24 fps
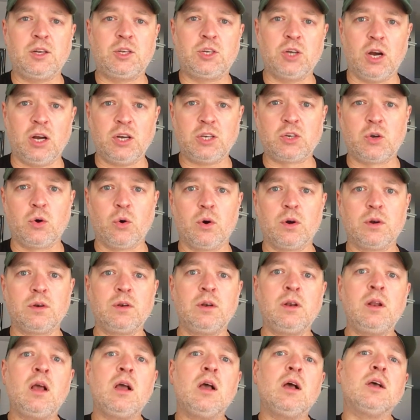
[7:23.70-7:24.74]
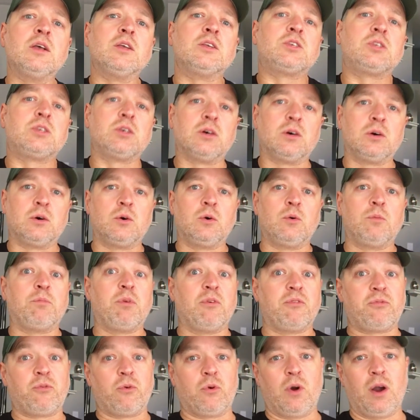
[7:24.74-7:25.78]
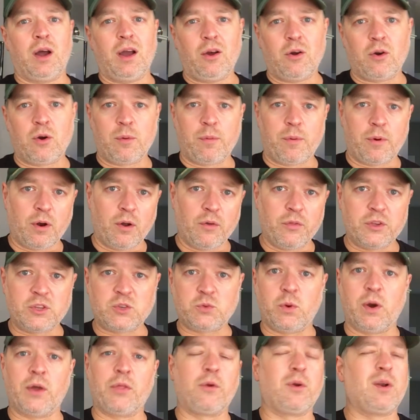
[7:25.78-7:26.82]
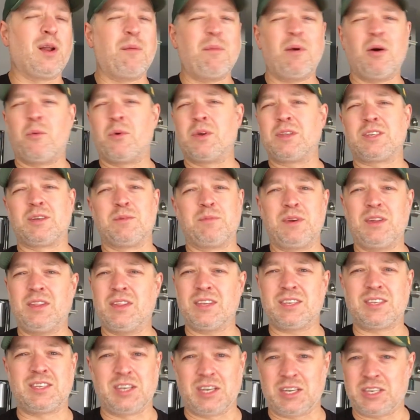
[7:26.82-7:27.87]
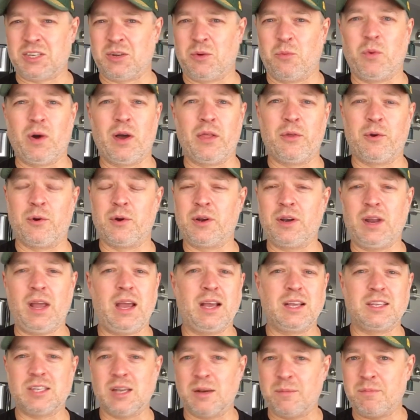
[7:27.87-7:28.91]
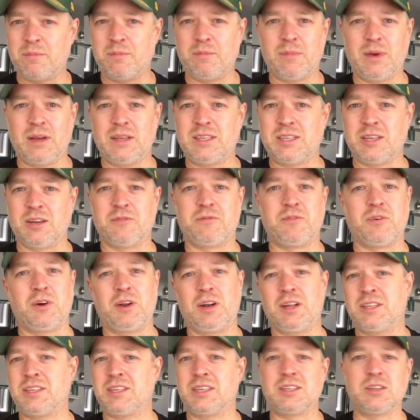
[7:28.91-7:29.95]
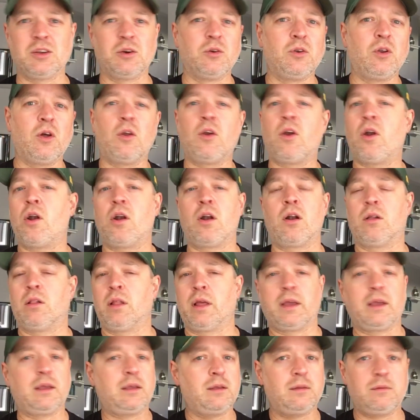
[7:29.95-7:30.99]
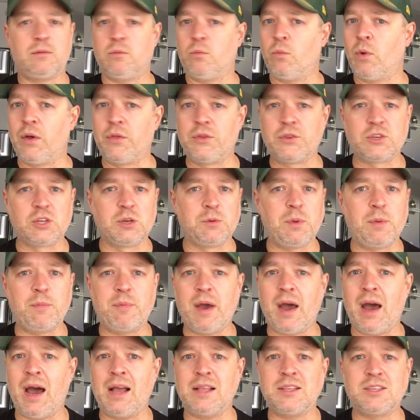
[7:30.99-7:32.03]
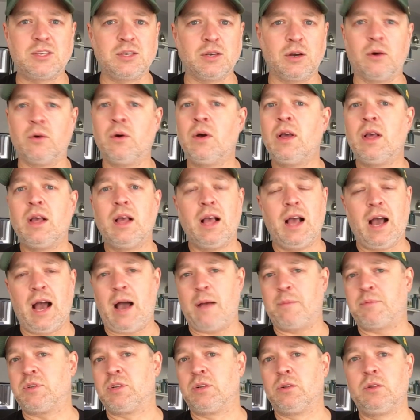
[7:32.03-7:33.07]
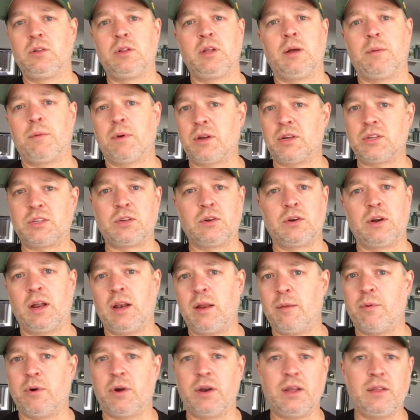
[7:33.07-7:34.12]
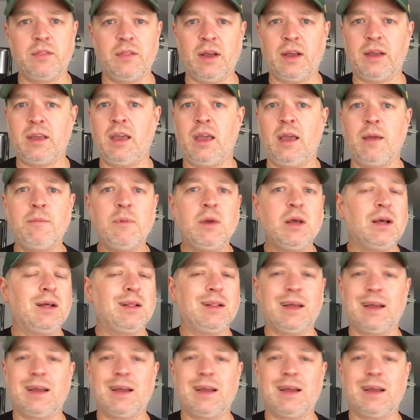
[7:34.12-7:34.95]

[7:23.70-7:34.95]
Josh Gordon. So before I heard about all this weather, and I'm not somebody that sticks on weather and hangs up myself on it, says, oh, no. Like, weather's going to be bad, so absolutely I'm not going to start anybody in that game.